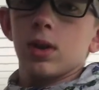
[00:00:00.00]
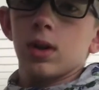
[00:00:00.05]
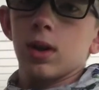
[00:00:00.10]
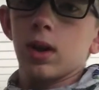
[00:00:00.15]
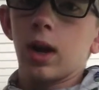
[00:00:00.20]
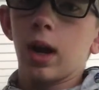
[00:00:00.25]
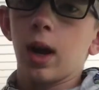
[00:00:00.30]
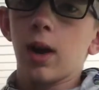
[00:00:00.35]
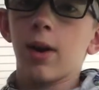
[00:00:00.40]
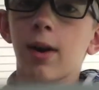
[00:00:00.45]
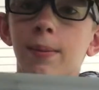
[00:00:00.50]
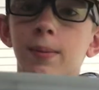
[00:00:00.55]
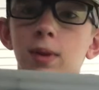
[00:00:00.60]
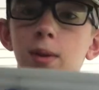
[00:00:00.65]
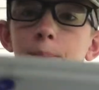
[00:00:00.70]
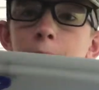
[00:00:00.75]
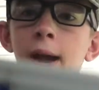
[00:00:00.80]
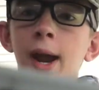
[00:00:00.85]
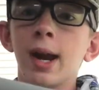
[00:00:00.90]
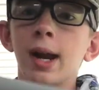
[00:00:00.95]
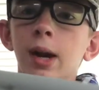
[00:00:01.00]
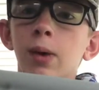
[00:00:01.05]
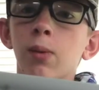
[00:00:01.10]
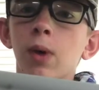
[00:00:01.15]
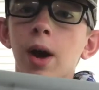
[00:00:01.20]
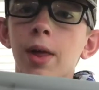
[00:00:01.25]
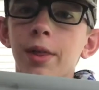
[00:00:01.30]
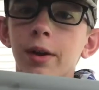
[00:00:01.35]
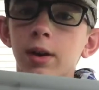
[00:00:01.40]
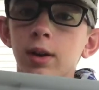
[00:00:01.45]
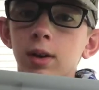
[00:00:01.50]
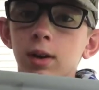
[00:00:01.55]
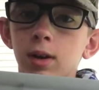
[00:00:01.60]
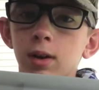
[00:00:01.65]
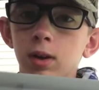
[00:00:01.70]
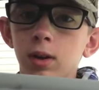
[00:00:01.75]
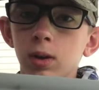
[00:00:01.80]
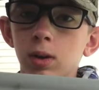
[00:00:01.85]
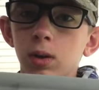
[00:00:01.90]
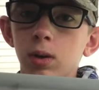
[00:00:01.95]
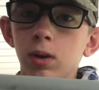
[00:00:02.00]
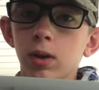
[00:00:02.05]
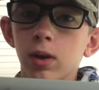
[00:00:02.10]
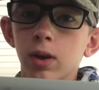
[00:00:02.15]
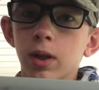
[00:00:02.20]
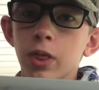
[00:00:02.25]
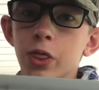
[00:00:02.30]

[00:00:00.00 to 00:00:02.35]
Now I'm debating whether to do the